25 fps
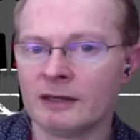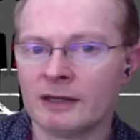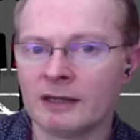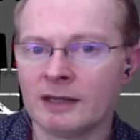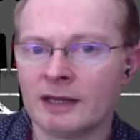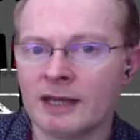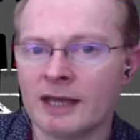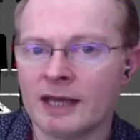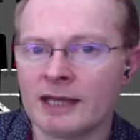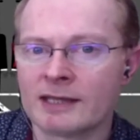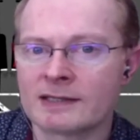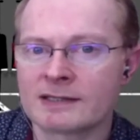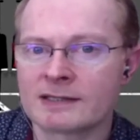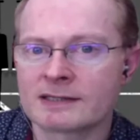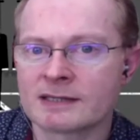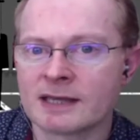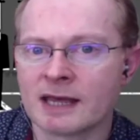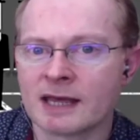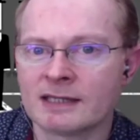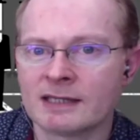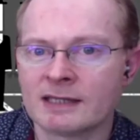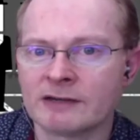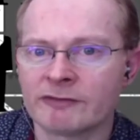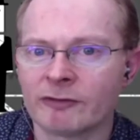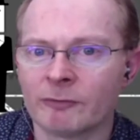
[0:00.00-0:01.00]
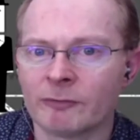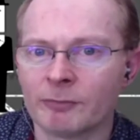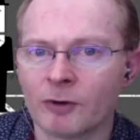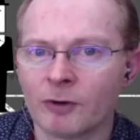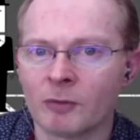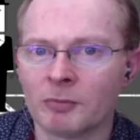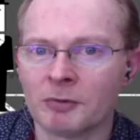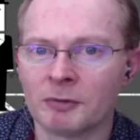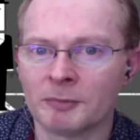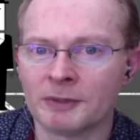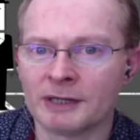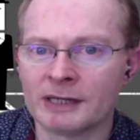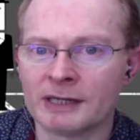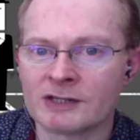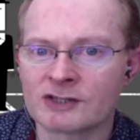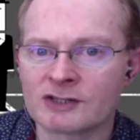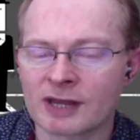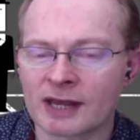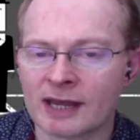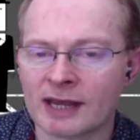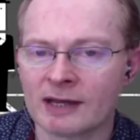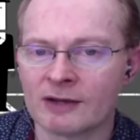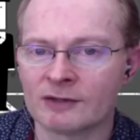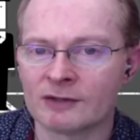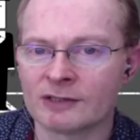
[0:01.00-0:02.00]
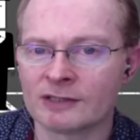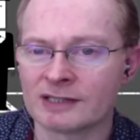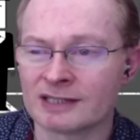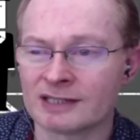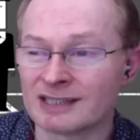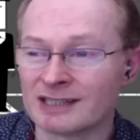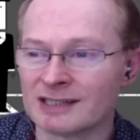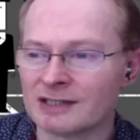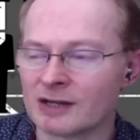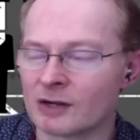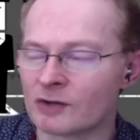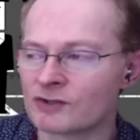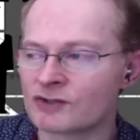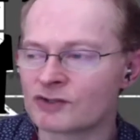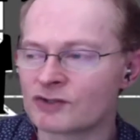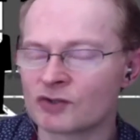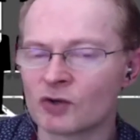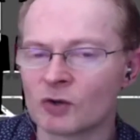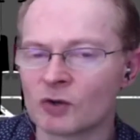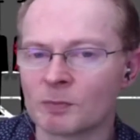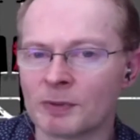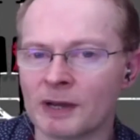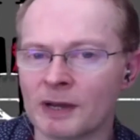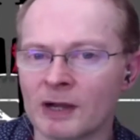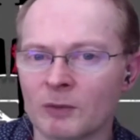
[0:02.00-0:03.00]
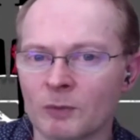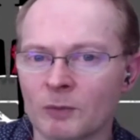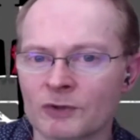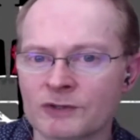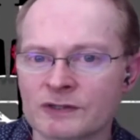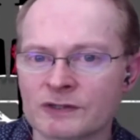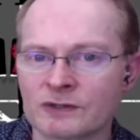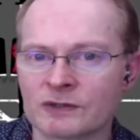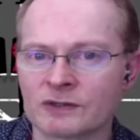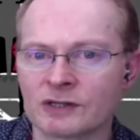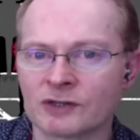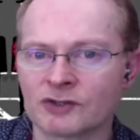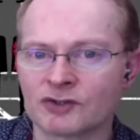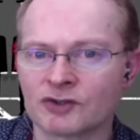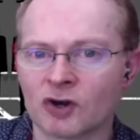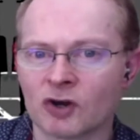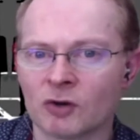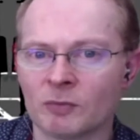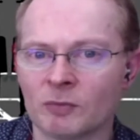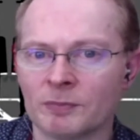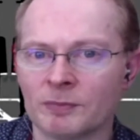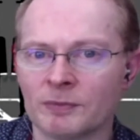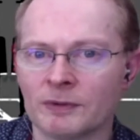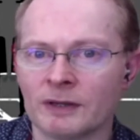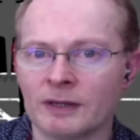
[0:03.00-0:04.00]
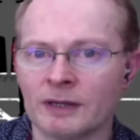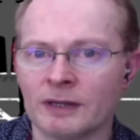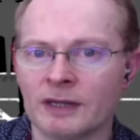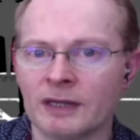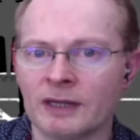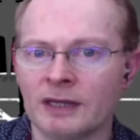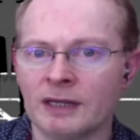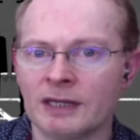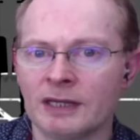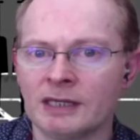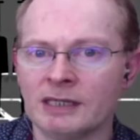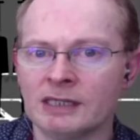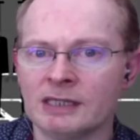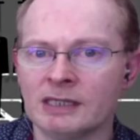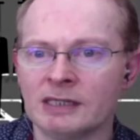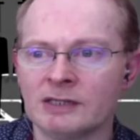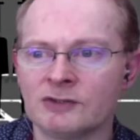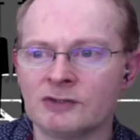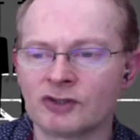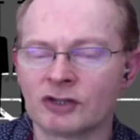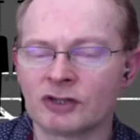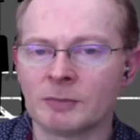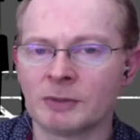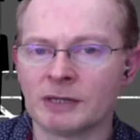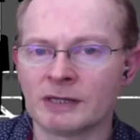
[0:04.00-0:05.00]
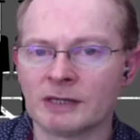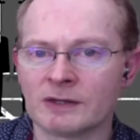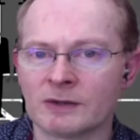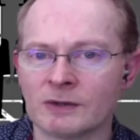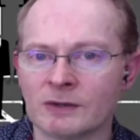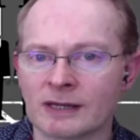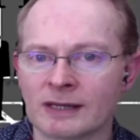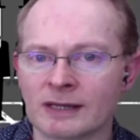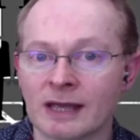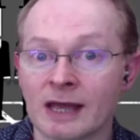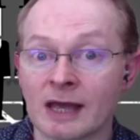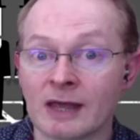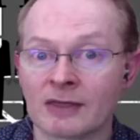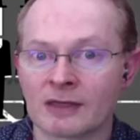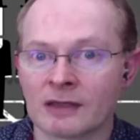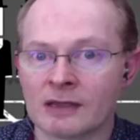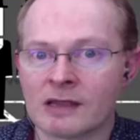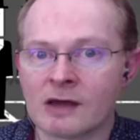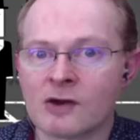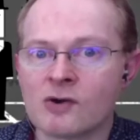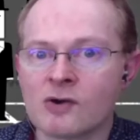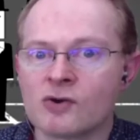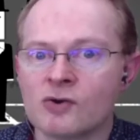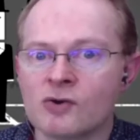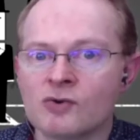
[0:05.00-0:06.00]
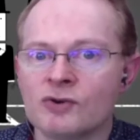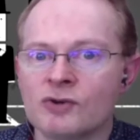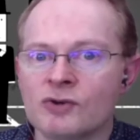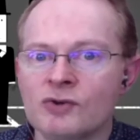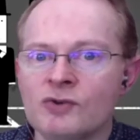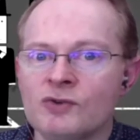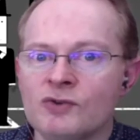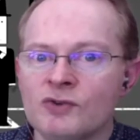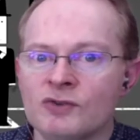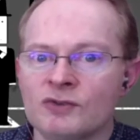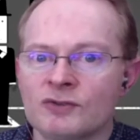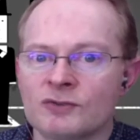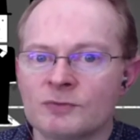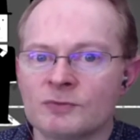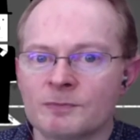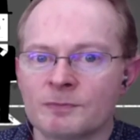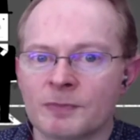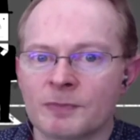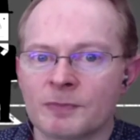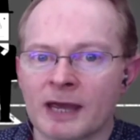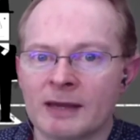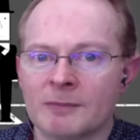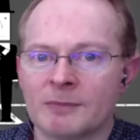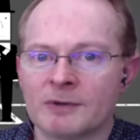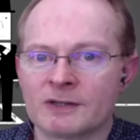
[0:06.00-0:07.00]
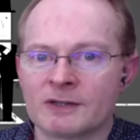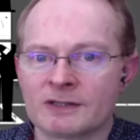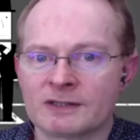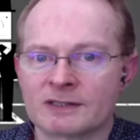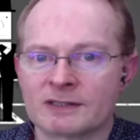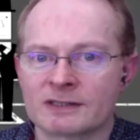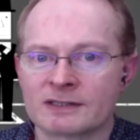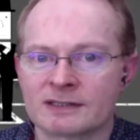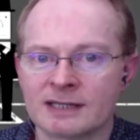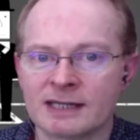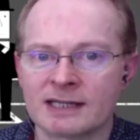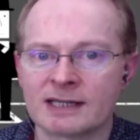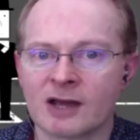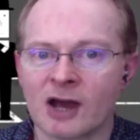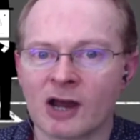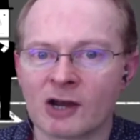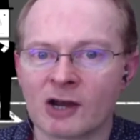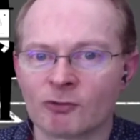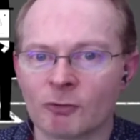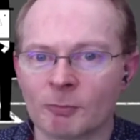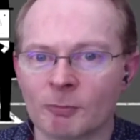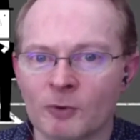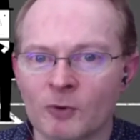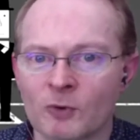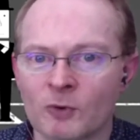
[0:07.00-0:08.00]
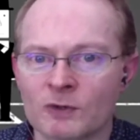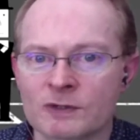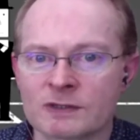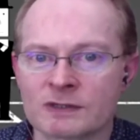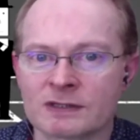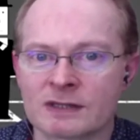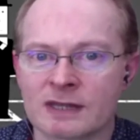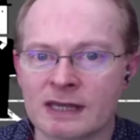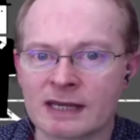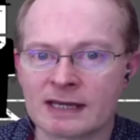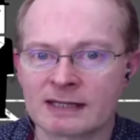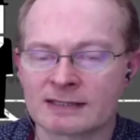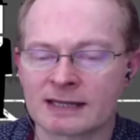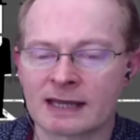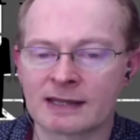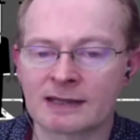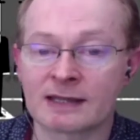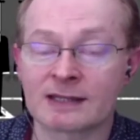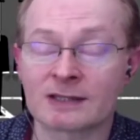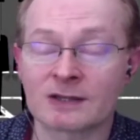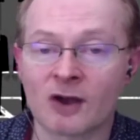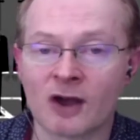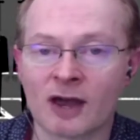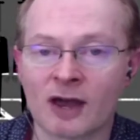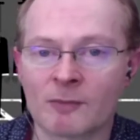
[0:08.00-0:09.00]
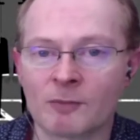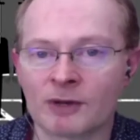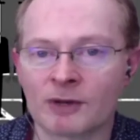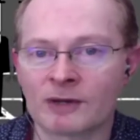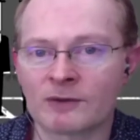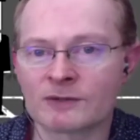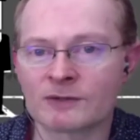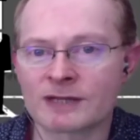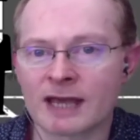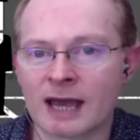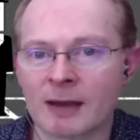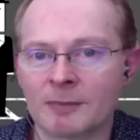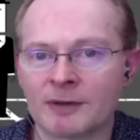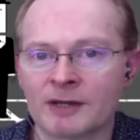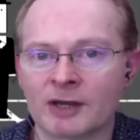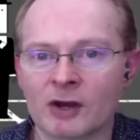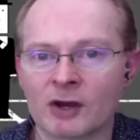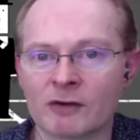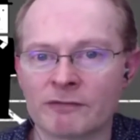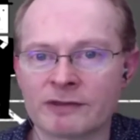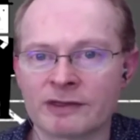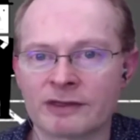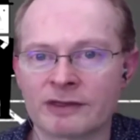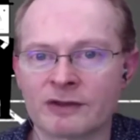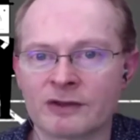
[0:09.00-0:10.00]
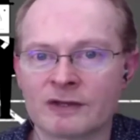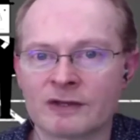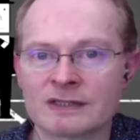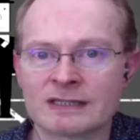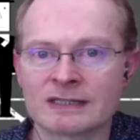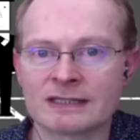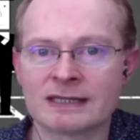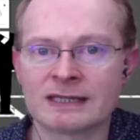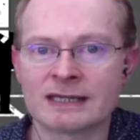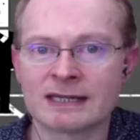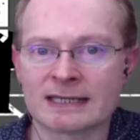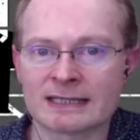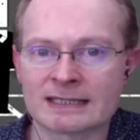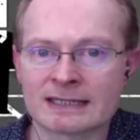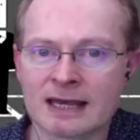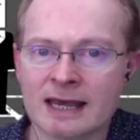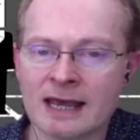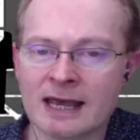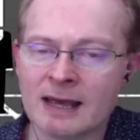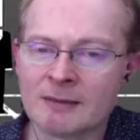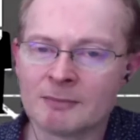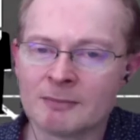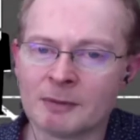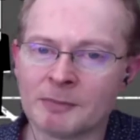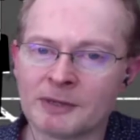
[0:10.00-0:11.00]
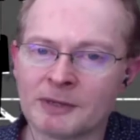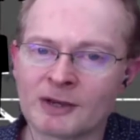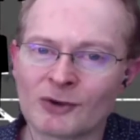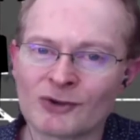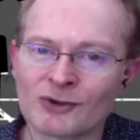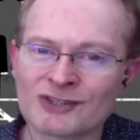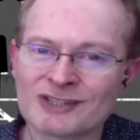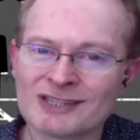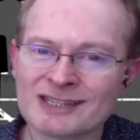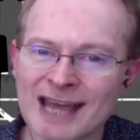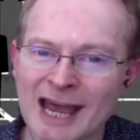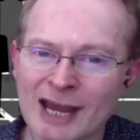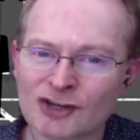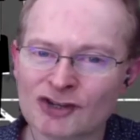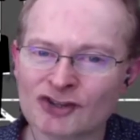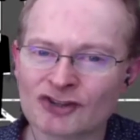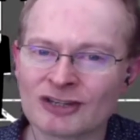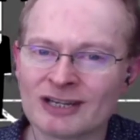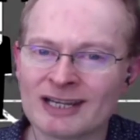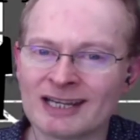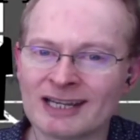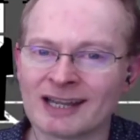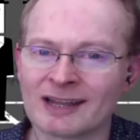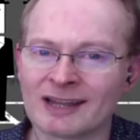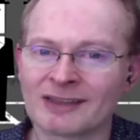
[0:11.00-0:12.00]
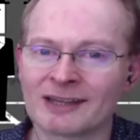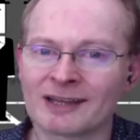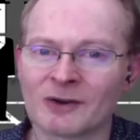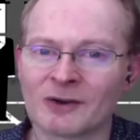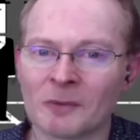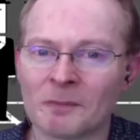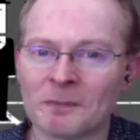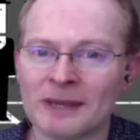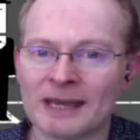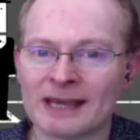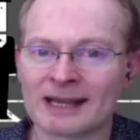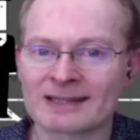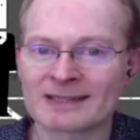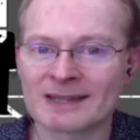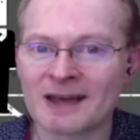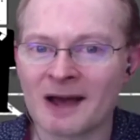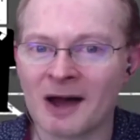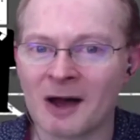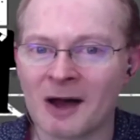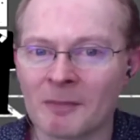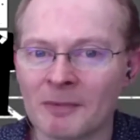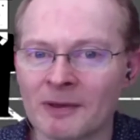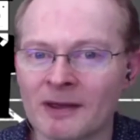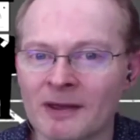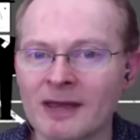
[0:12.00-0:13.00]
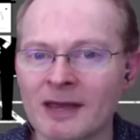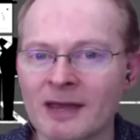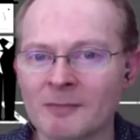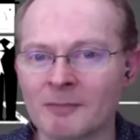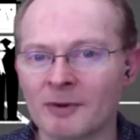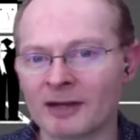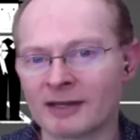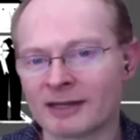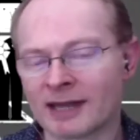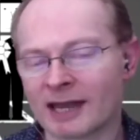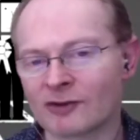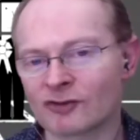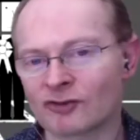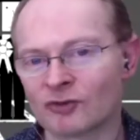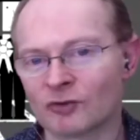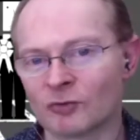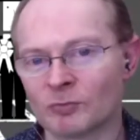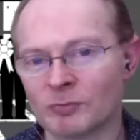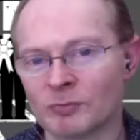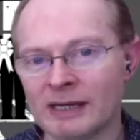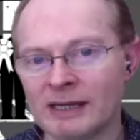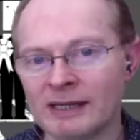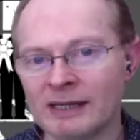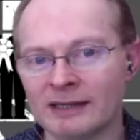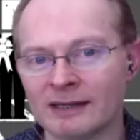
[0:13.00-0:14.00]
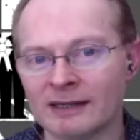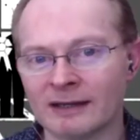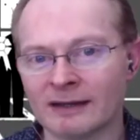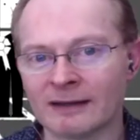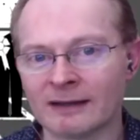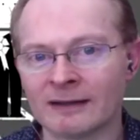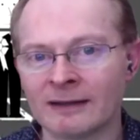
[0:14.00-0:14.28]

It's a different problem in each town. You know, Stuart Bell wasn't doing the job he should have been doing. The local newspapers did kind of report things at the time when it was happening over 30 years. But because nationally nothing got picked up by national media,